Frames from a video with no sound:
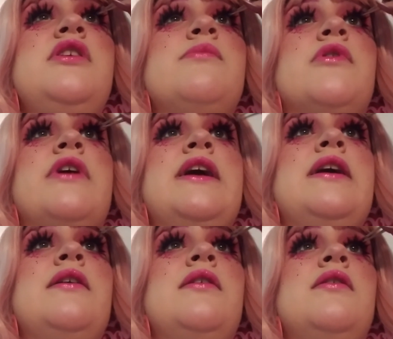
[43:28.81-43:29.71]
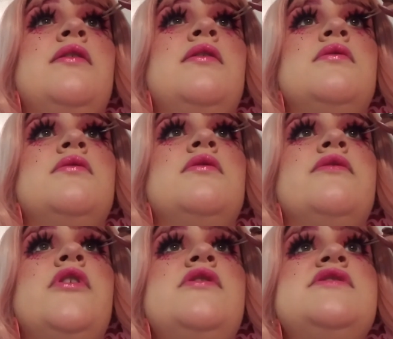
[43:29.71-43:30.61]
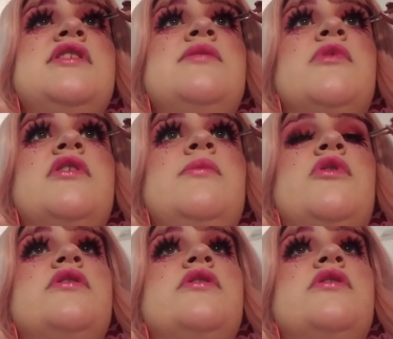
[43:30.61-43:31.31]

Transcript: Marie. I've always liked Marie more than